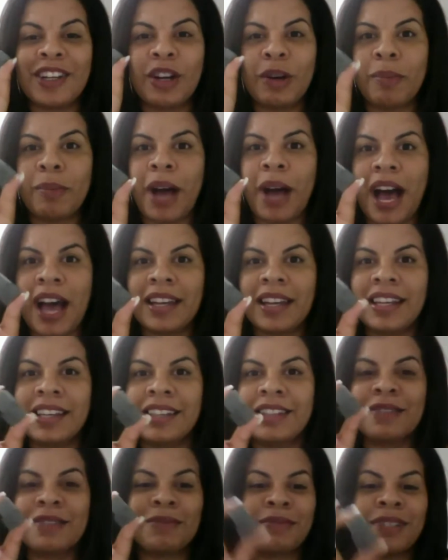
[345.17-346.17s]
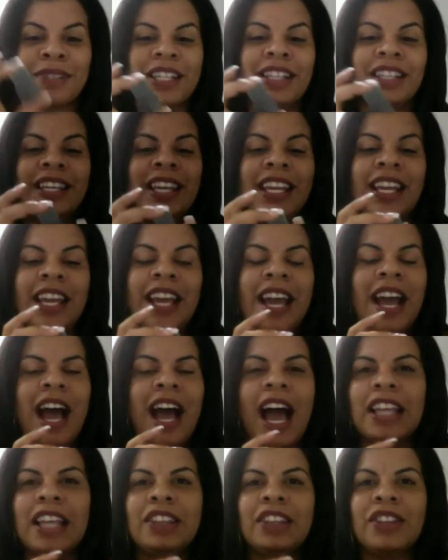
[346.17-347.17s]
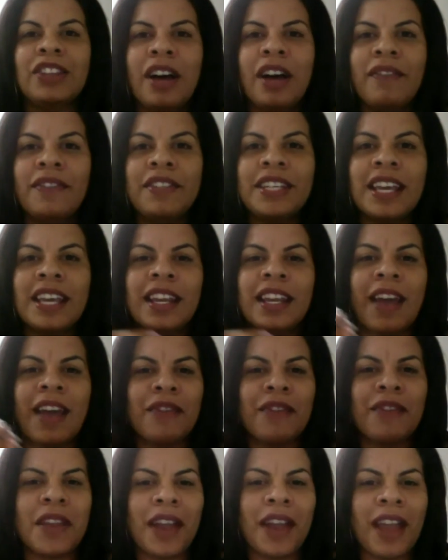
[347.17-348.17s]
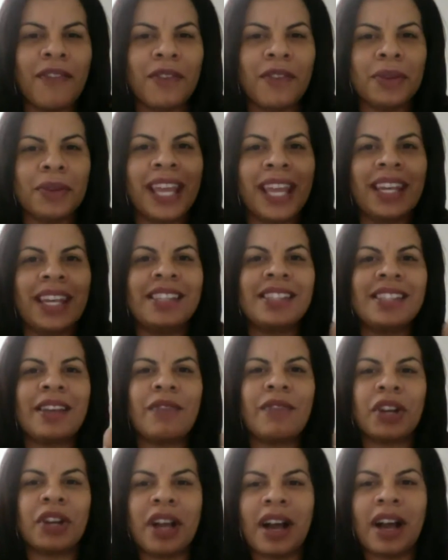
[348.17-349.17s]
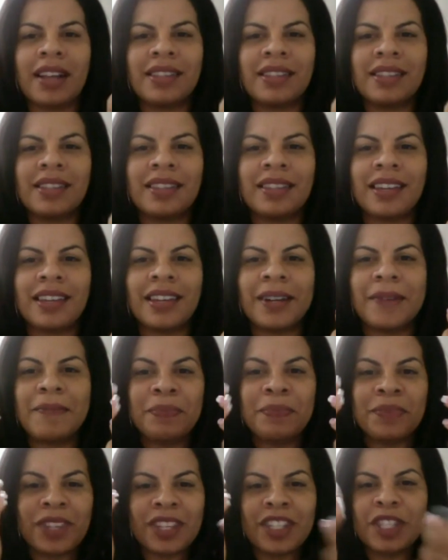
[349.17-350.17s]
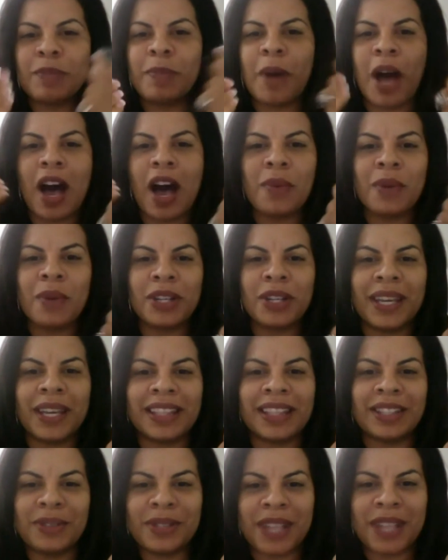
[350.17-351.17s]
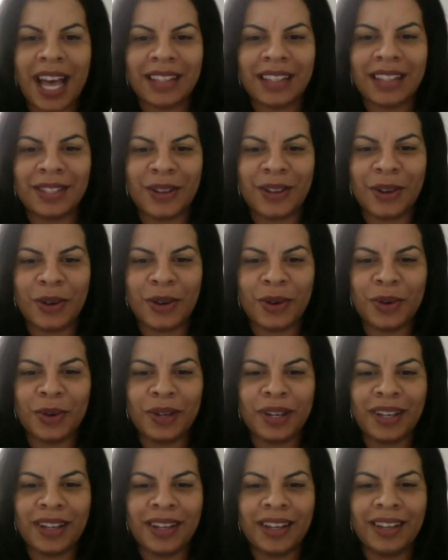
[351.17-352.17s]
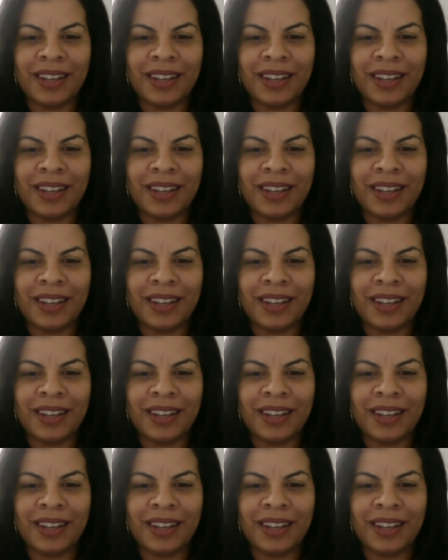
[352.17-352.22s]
on your body, it's really, I loved it. Have you ladies ever gone to the spa when you get those hot stone?